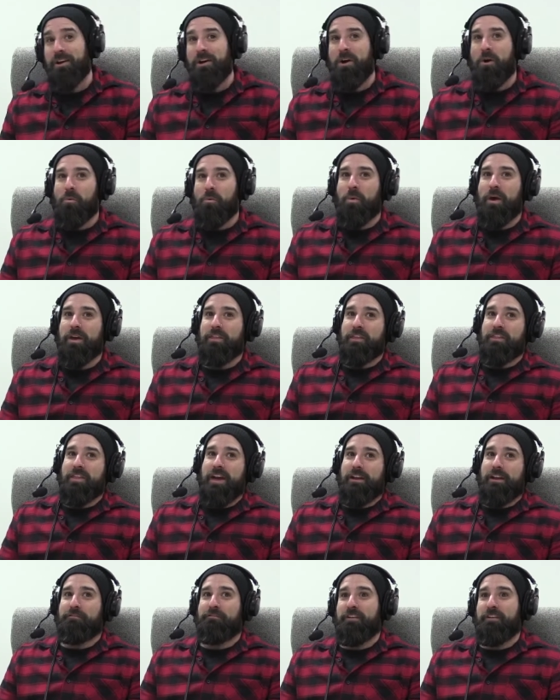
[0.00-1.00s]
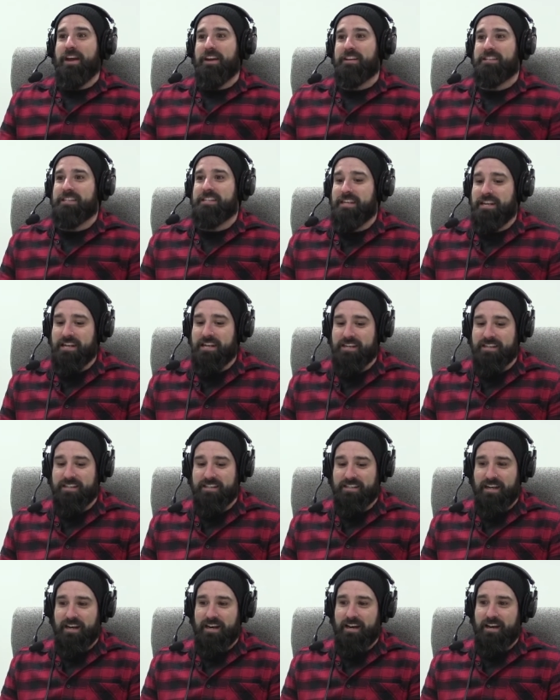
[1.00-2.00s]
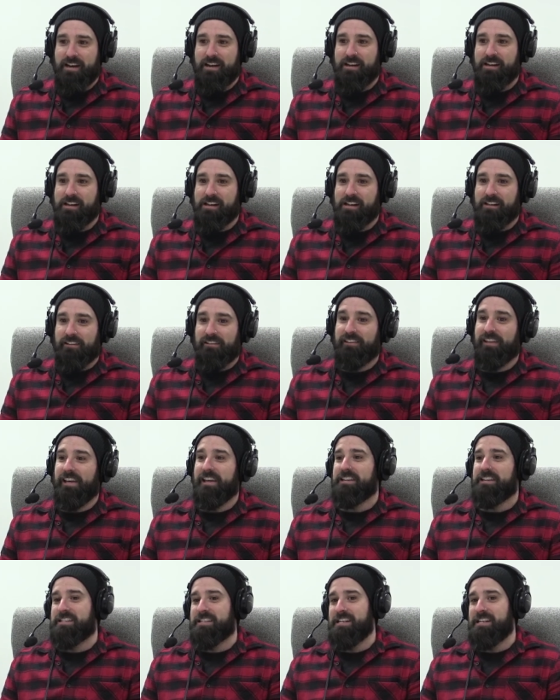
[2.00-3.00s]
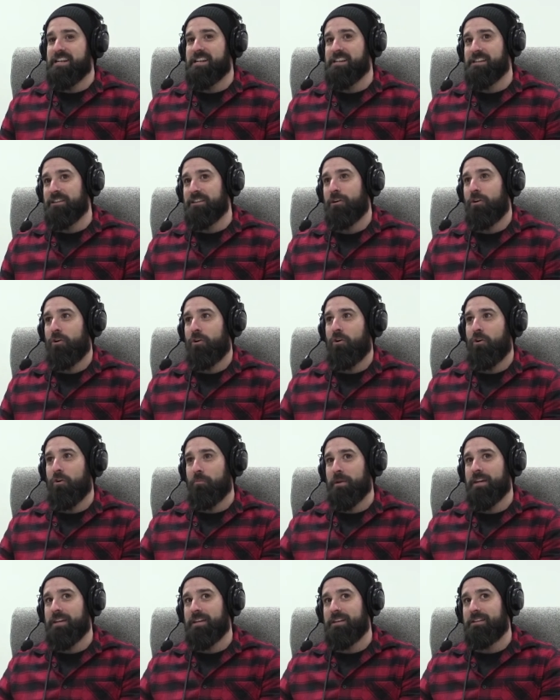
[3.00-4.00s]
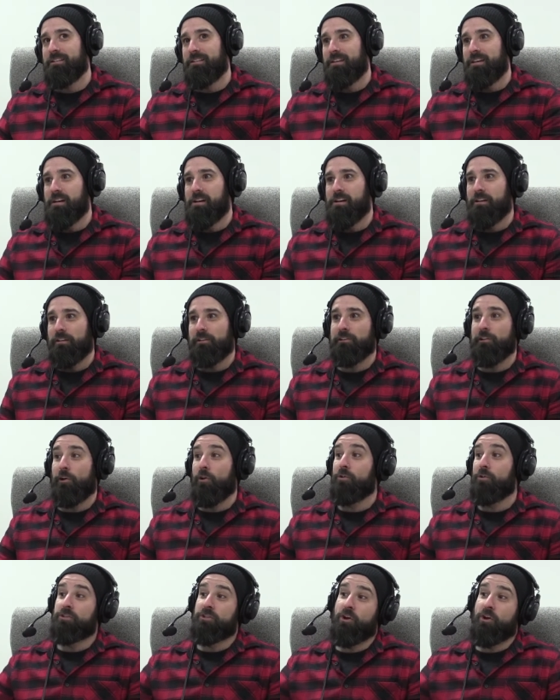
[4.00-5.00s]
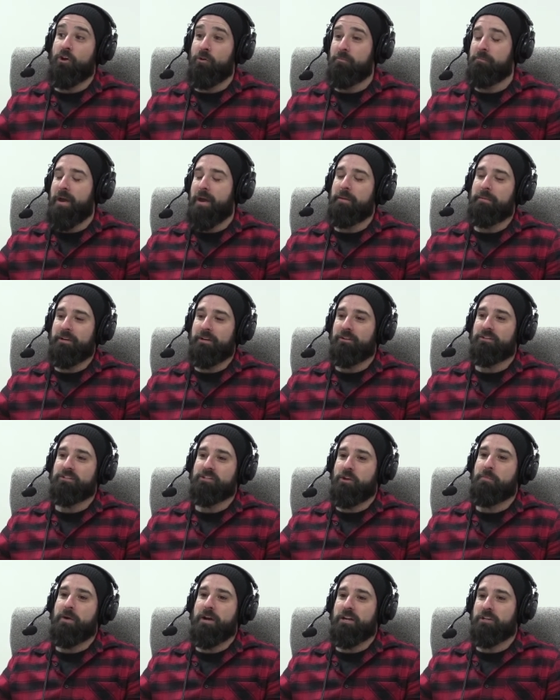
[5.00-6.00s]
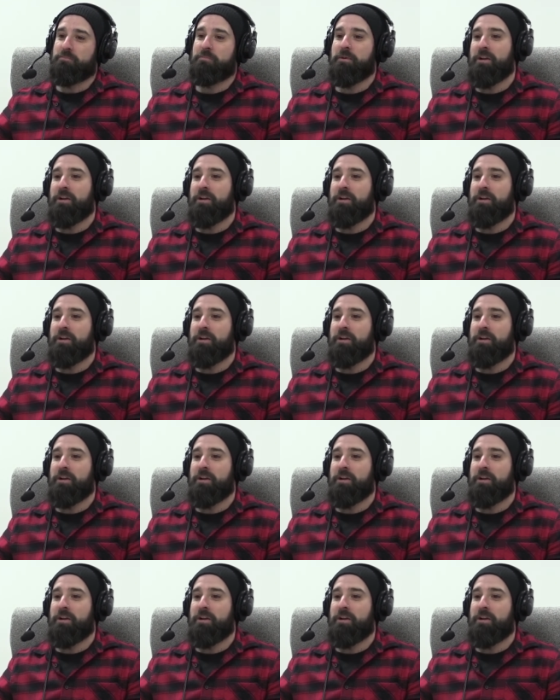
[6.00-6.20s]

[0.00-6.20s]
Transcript: Whether that affects his legacy in the hobby long term, maybe not so much. But